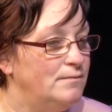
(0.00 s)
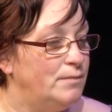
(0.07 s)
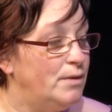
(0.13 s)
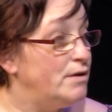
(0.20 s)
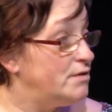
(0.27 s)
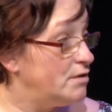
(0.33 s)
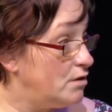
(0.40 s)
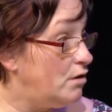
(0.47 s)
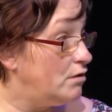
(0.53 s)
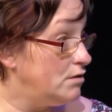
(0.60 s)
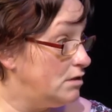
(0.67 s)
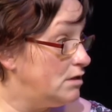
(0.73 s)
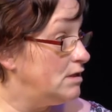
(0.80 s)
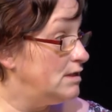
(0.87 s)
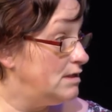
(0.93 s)
pros and
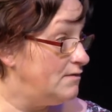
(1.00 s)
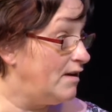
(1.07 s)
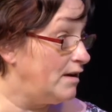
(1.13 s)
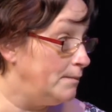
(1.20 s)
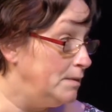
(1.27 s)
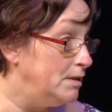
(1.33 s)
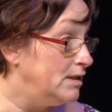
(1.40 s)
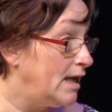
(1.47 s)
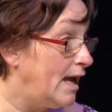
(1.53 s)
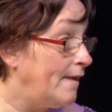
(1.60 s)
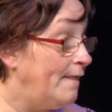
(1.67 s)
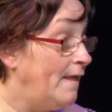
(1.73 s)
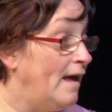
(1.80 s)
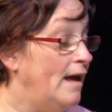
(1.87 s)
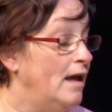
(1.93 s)
cons to the development down
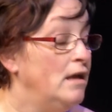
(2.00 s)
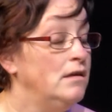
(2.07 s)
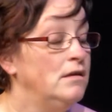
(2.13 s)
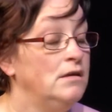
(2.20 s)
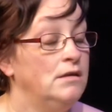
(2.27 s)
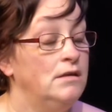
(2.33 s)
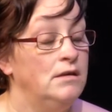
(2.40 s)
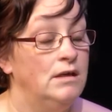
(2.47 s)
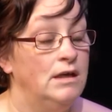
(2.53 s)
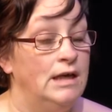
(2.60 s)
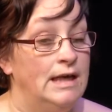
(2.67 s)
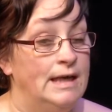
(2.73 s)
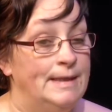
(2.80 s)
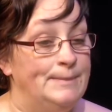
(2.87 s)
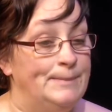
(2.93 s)

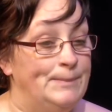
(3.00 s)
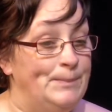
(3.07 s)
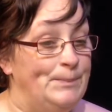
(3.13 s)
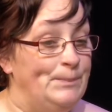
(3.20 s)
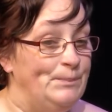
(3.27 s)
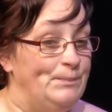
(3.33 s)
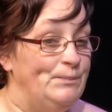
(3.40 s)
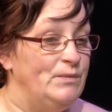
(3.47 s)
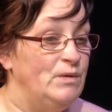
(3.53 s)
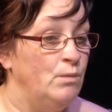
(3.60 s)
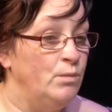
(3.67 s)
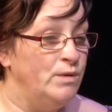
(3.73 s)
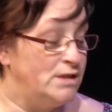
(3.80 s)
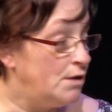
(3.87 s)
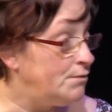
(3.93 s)
there.
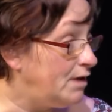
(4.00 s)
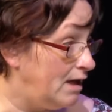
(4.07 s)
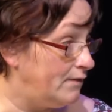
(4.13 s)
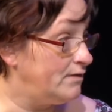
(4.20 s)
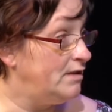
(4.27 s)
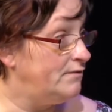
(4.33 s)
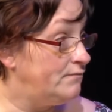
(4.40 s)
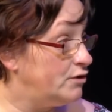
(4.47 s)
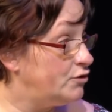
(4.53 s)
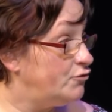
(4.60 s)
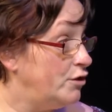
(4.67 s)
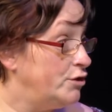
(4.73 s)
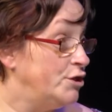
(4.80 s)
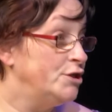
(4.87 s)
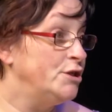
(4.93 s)
We don't have an
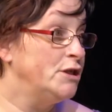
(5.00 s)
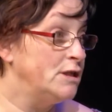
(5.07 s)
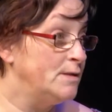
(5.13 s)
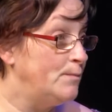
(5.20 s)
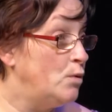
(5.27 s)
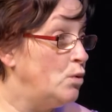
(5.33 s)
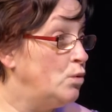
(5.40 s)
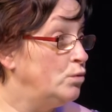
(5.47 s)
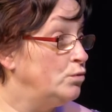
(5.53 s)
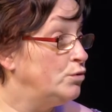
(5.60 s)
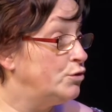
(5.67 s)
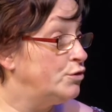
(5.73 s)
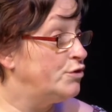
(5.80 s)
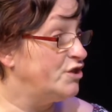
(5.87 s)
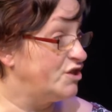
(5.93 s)
infrastructure to support
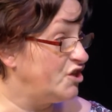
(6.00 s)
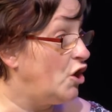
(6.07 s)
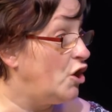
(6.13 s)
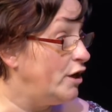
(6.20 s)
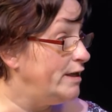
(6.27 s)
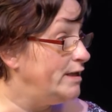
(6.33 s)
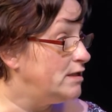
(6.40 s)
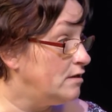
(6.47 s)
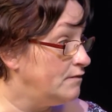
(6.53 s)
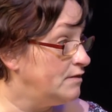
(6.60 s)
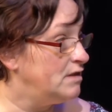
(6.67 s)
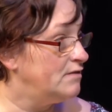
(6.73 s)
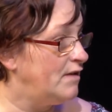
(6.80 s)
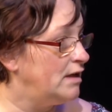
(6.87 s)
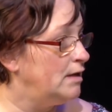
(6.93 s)
the size of the
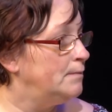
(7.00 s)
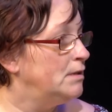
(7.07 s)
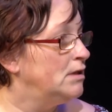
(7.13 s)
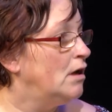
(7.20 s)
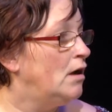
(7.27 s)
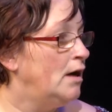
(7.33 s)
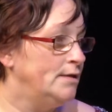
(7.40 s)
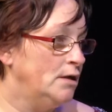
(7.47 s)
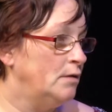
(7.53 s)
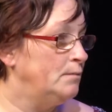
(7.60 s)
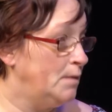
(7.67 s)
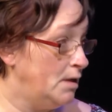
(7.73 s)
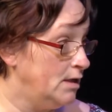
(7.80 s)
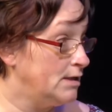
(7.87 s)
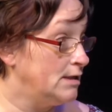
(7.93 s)
development, I don't
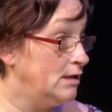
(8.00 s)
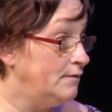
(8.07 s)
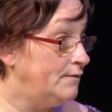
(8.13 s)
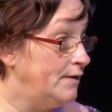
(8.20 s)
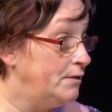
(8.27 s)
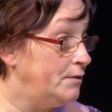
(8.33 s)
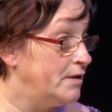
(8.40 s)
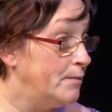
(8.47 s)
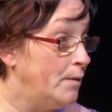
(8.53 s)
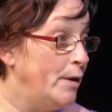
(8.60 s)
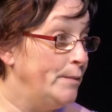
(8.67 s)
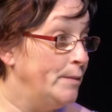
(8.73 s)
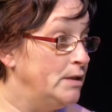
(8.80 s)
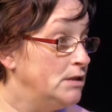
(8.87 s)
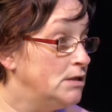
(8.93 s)
personally feel at the
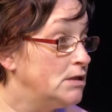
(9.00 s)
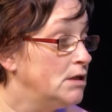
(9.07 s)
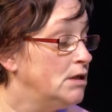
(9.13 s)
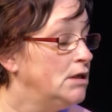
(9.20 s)
moment,